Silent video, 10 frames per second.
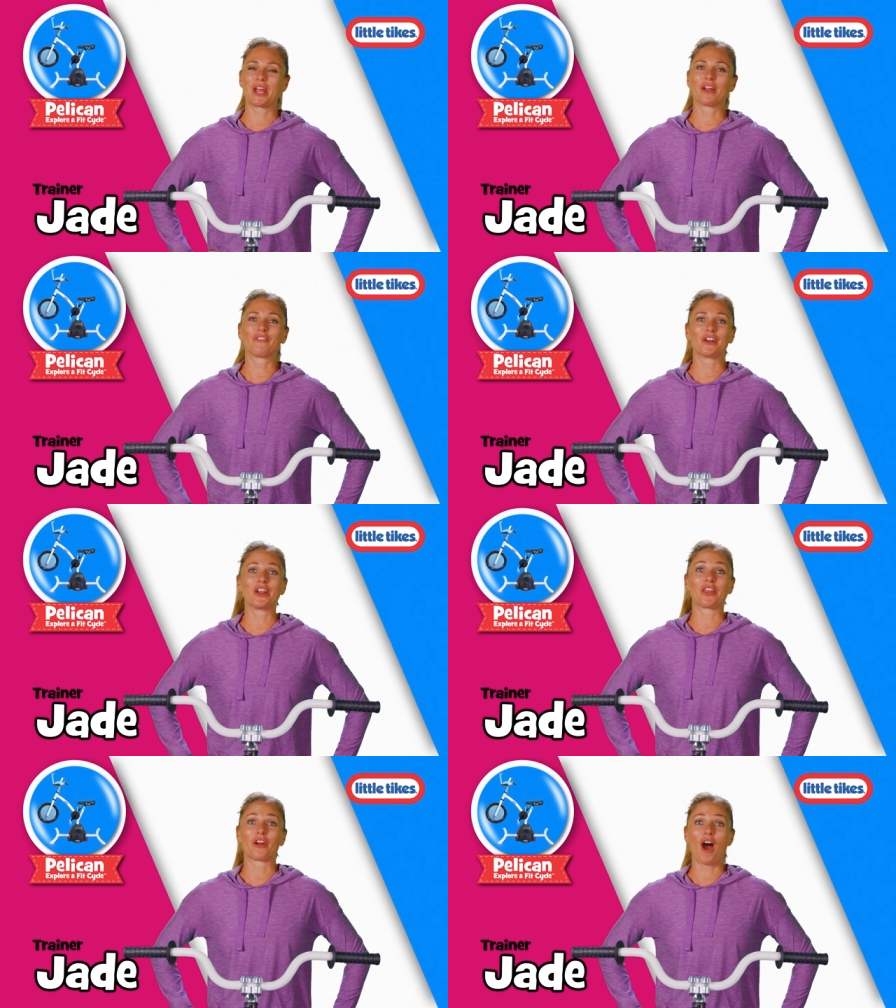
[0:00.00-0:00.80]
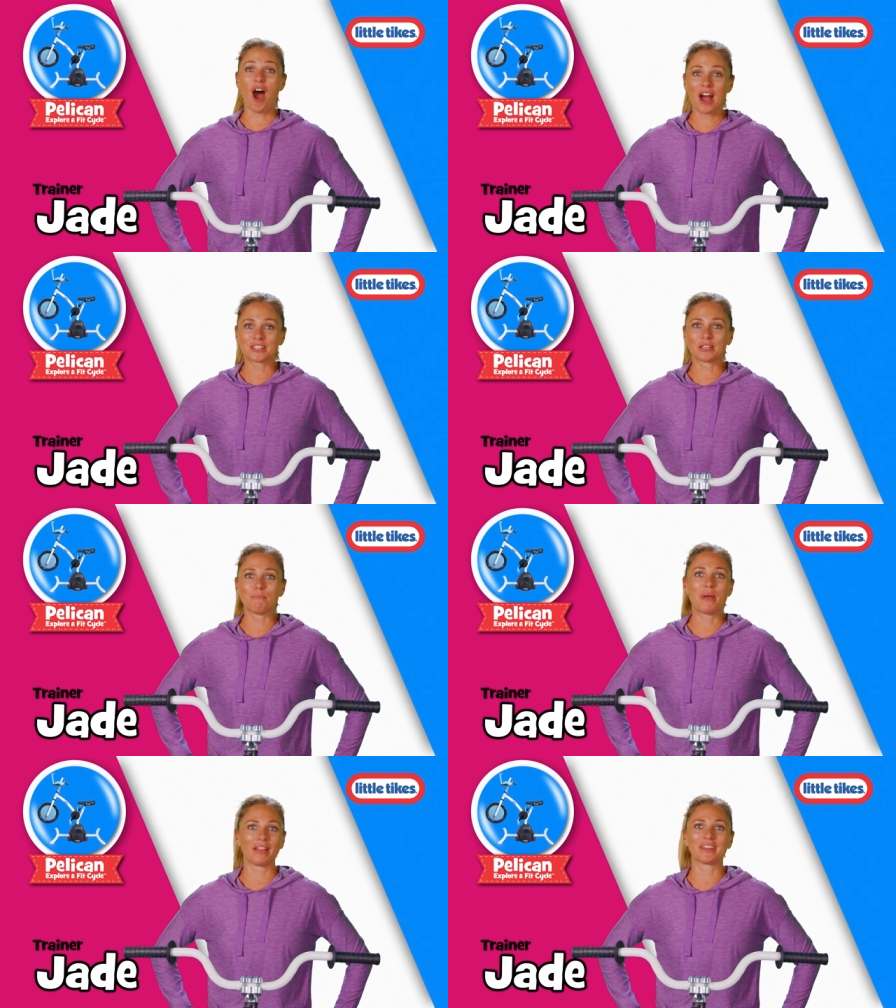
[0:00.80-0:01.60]
we're here for another
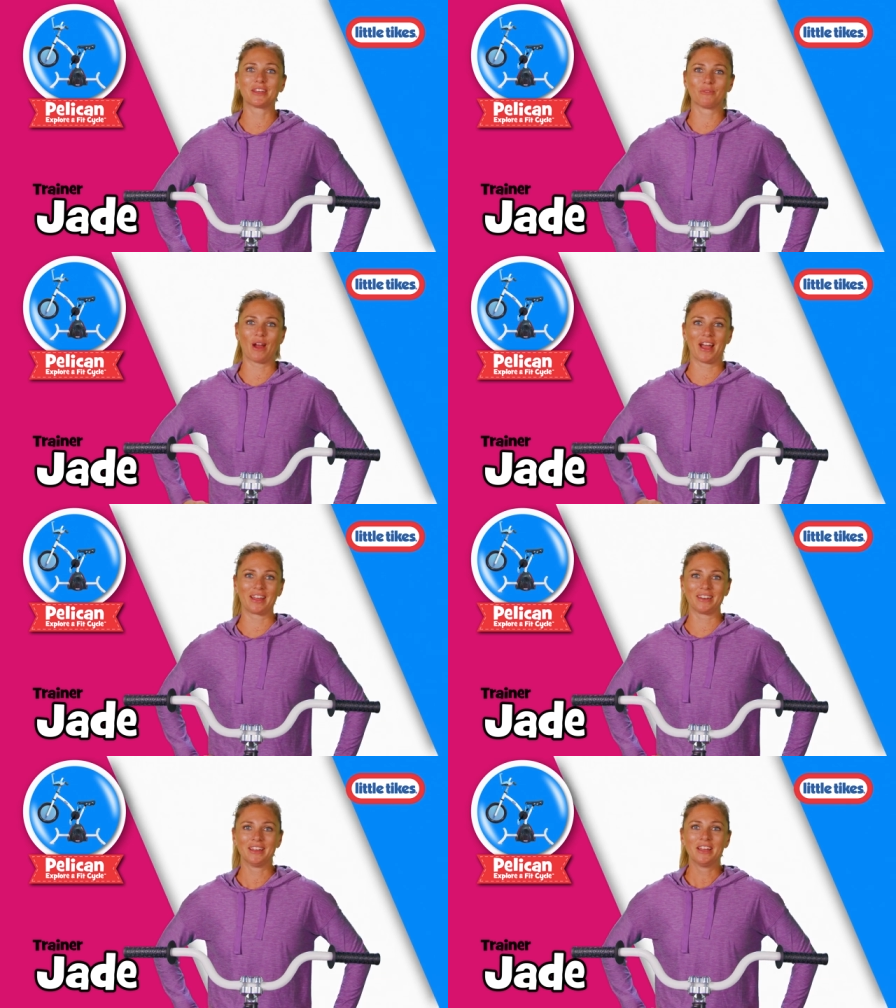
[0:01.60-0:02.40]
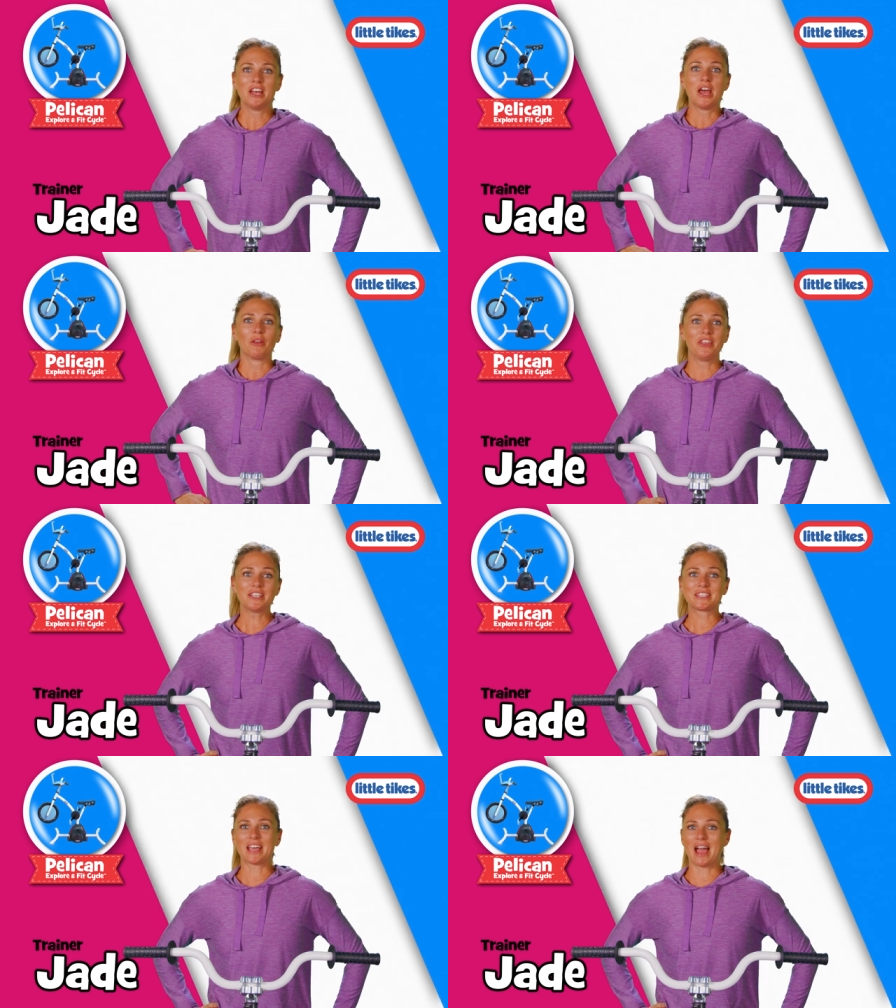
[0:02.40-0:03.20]
awesome Pelican ride.
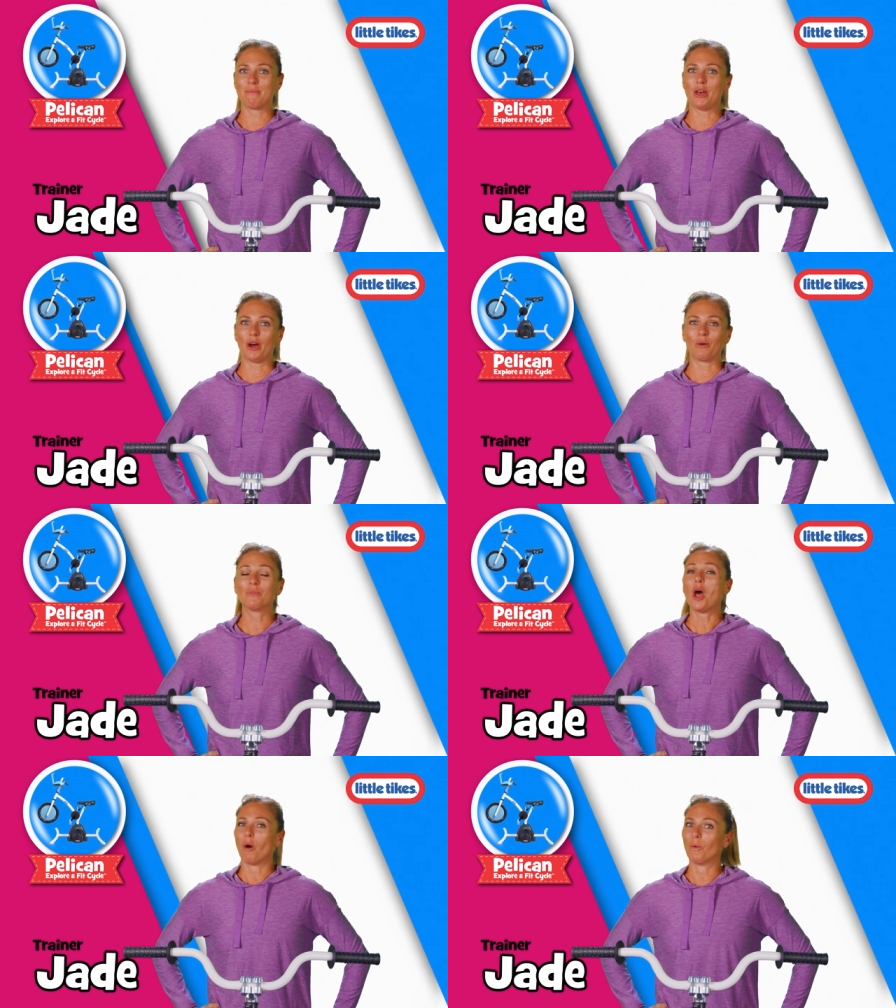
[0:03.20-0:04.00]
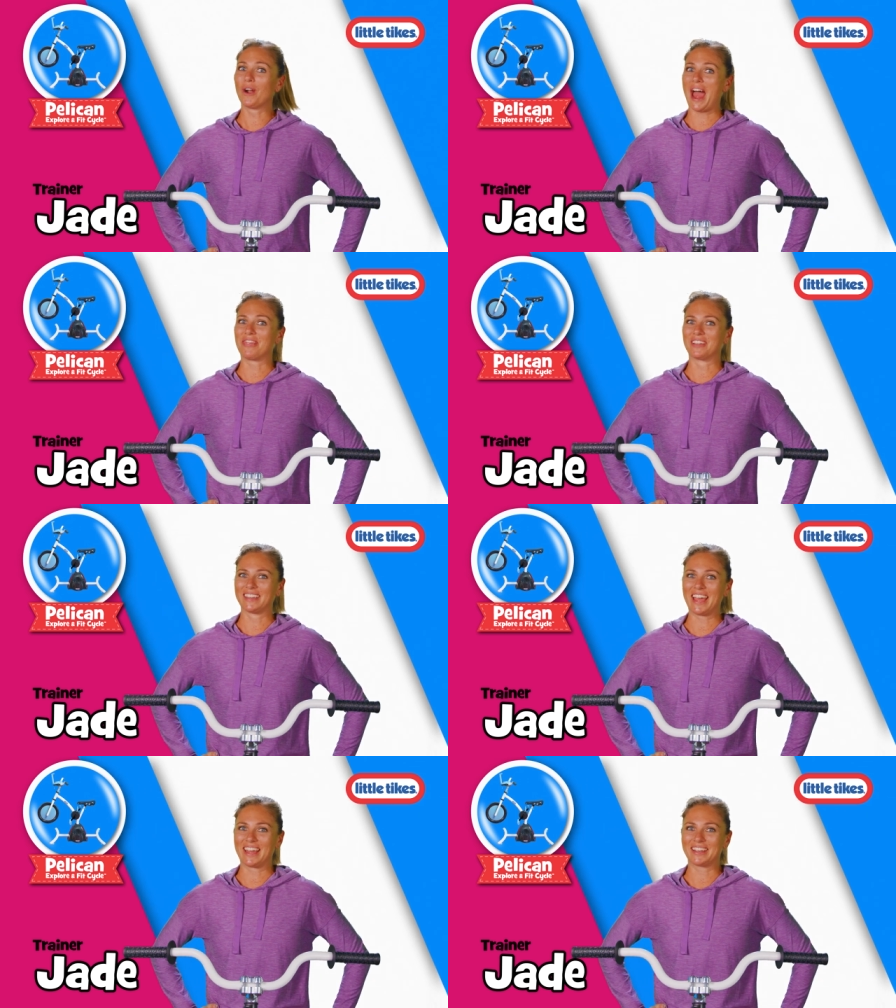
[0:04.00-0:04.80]
This time though, we're at the
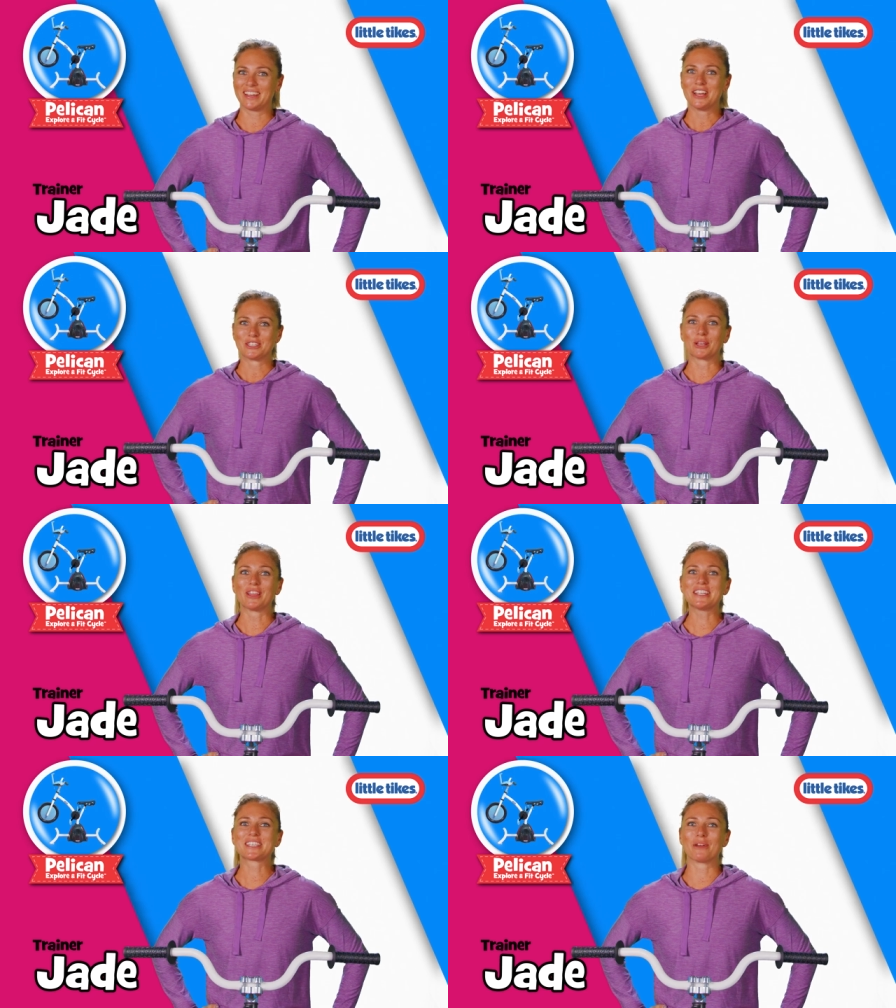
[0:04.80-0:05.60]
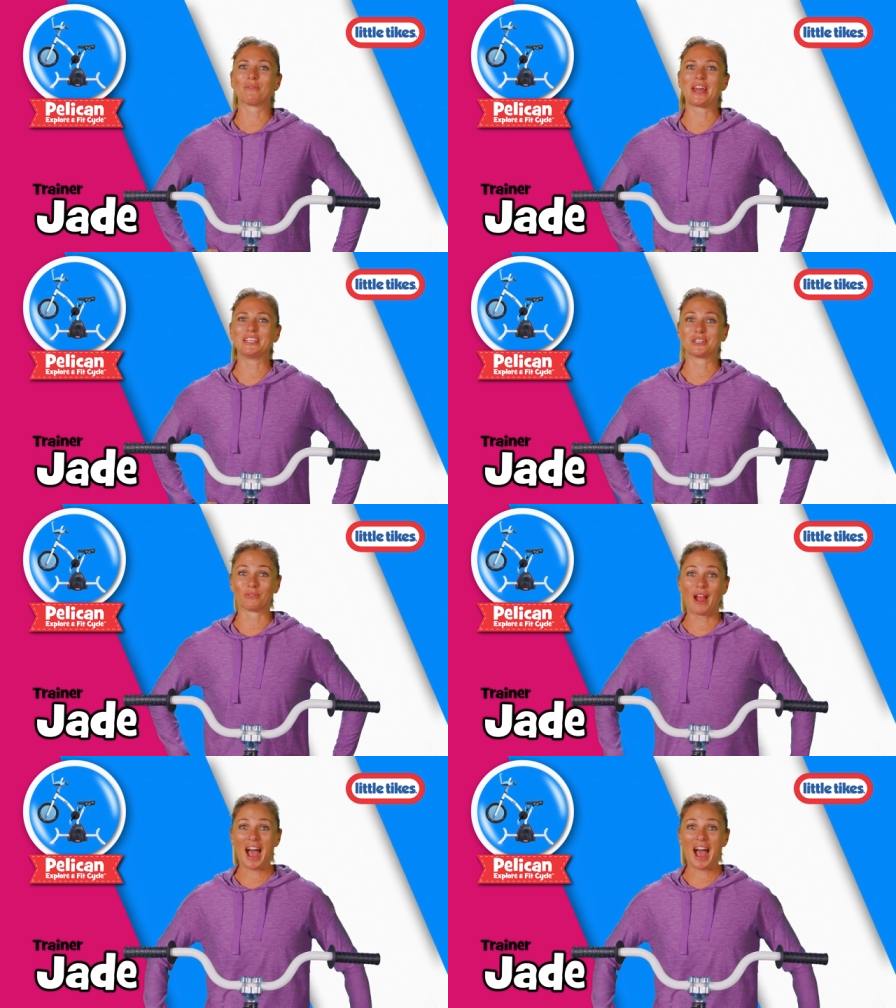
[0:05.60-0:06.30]
lake, so let's get ready to